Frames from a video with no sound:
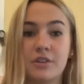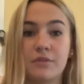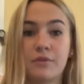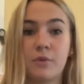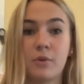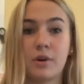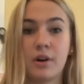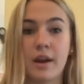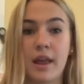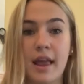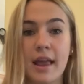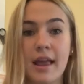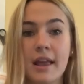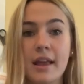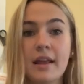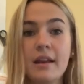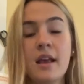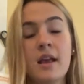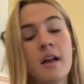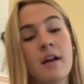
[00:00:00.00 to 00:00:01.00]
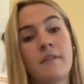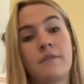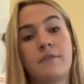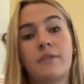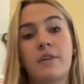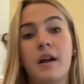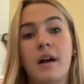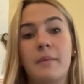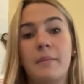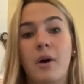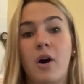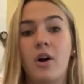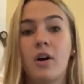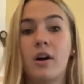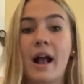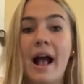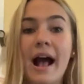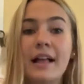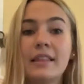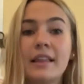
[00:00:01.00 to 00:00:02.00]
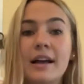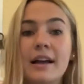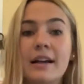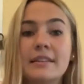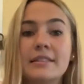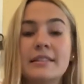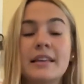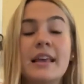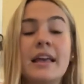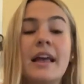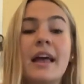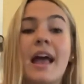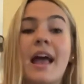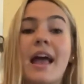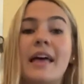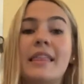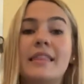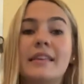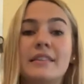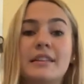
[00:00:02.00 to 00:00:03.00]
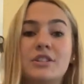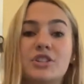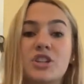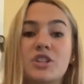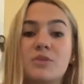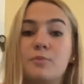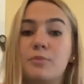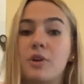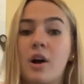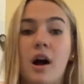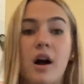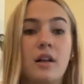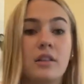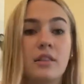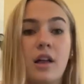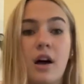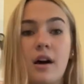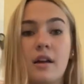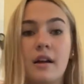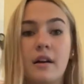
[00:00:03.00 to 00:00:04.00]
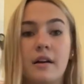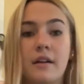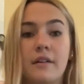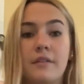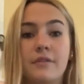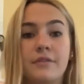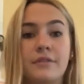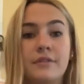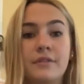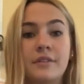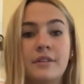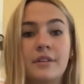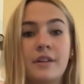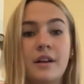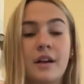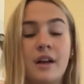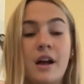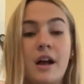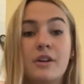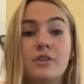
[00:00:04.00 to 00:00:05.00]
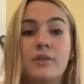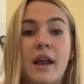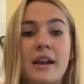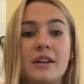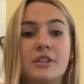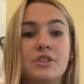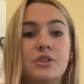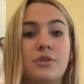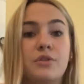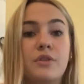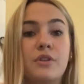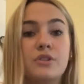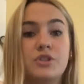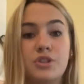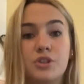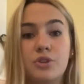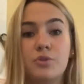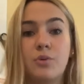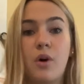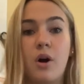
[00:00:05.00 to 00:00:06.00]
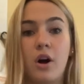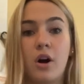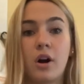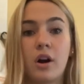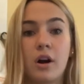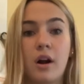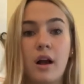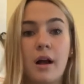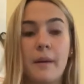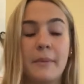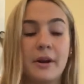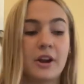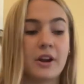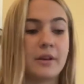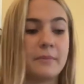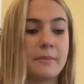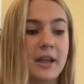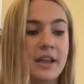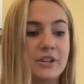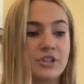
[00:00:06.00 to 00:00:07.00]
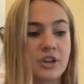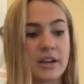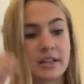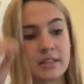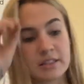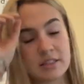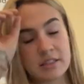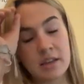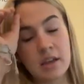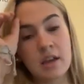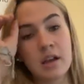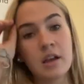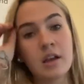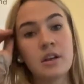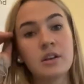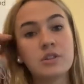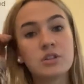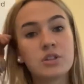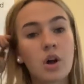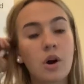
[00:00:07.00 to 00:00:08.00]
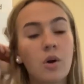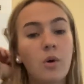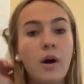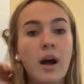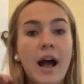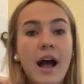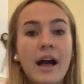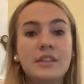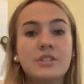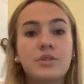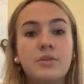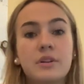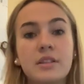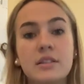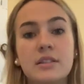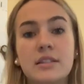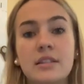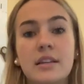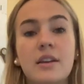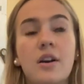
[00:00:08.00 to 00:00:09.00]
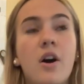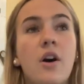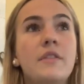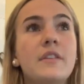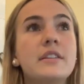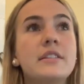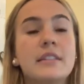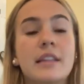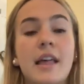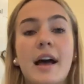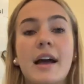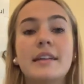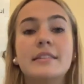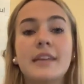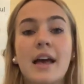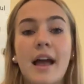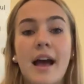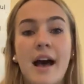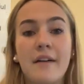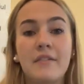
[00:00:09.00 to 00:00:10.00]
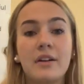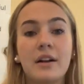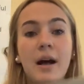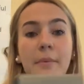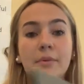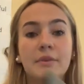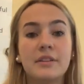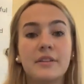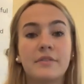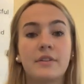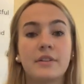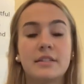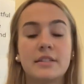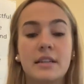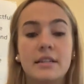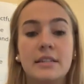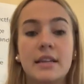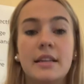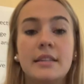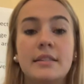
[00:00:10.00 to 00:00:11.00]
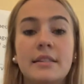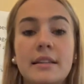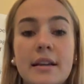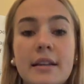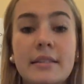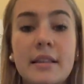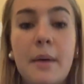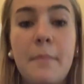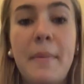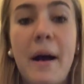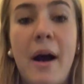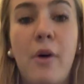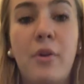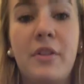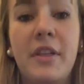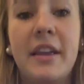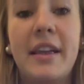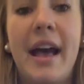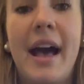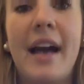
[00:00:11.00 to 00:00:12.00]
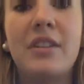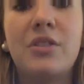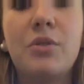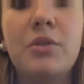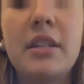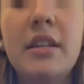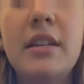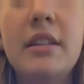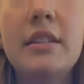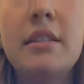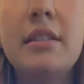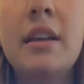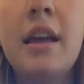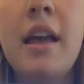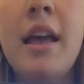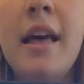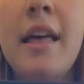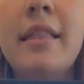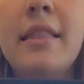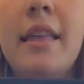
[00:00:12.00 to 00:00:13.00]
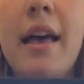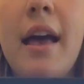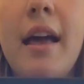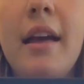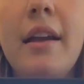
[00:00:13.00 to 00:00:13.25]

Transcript: foreign aid from our allies, and this just brought a lot of gratitude to our American patriots. So as you can see on the slides, I have a couple different statistics about the casualties that